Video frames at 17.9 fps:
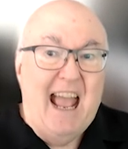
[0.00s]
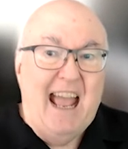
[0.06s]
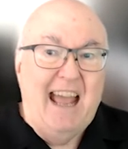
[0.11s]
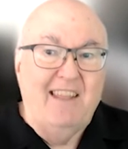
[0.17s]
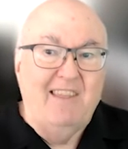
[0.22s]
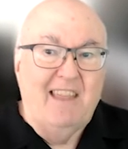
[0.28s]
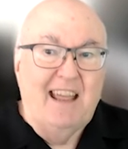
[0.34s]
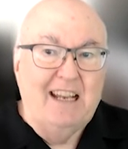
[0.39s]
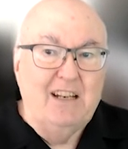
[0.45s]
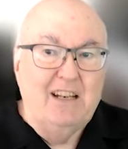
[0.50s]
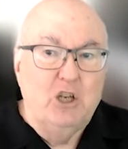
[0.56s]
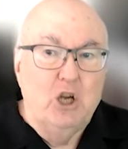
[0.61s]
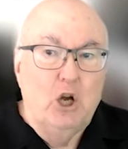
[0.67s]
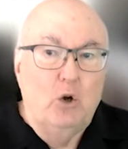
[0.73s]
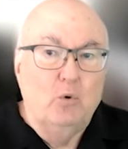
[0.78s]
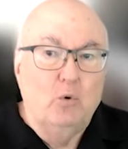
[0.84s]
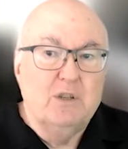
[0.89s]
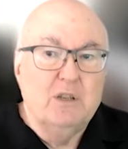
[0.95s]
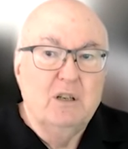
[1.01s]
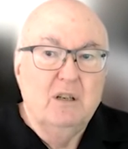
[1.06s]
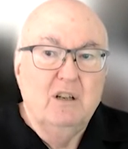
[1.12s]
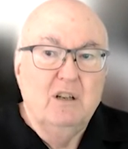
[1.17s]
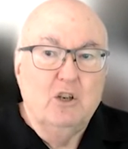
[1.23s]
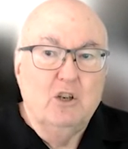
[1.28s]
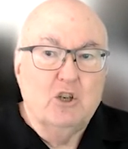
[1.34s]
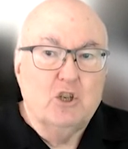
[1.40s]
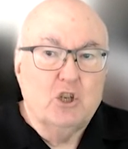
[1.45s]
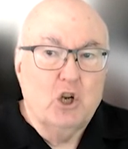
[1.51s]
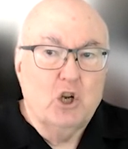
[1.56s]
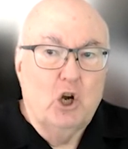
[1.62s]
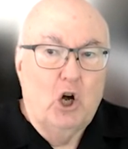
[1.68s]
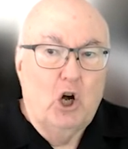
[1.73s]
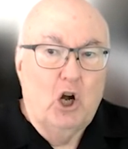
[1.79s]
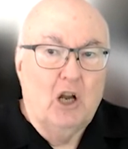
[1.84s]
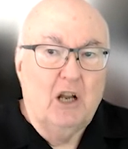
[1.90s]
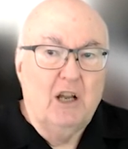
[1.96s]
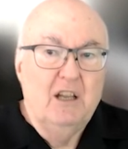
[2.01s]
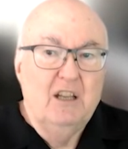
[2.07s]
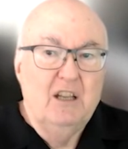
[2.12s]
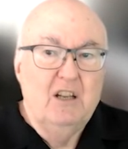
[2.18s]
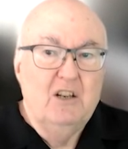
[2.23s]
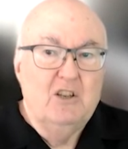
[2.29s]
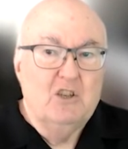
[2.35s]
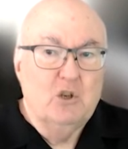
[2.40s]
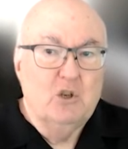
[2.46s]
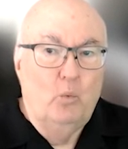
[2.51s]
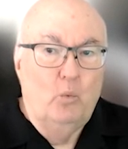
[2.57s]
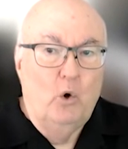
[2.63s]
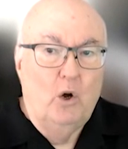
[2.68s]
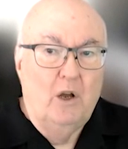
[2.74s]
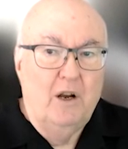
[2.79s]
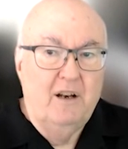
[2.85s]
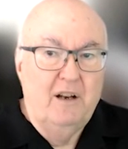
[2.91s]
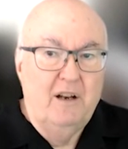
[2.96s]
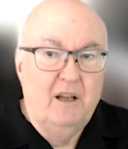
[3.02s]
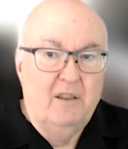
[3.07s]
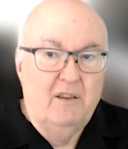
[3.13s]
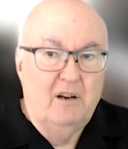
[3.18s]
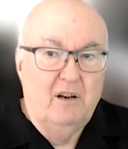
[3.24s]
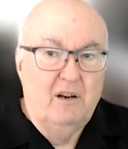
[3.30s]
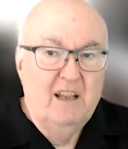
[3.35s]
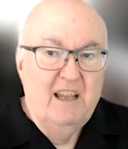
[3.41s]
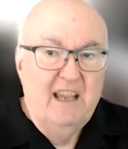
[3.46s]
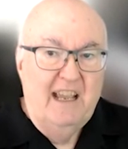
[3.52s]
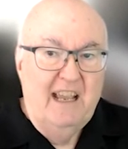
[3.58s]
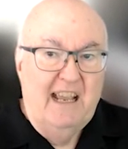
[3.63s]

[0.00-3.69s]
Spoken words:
and they don't talk to one another.